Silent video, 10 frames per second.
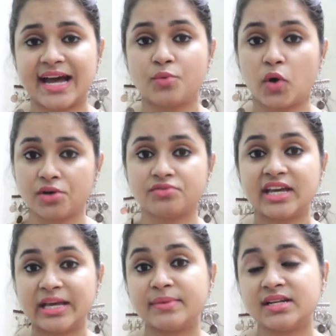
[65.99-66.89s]
that one of
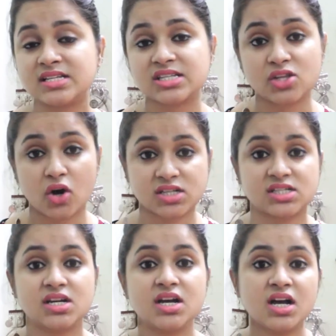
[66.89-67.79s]
the email is
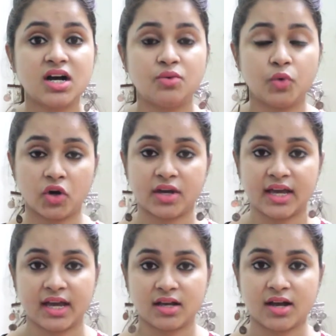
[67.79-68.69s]
not working.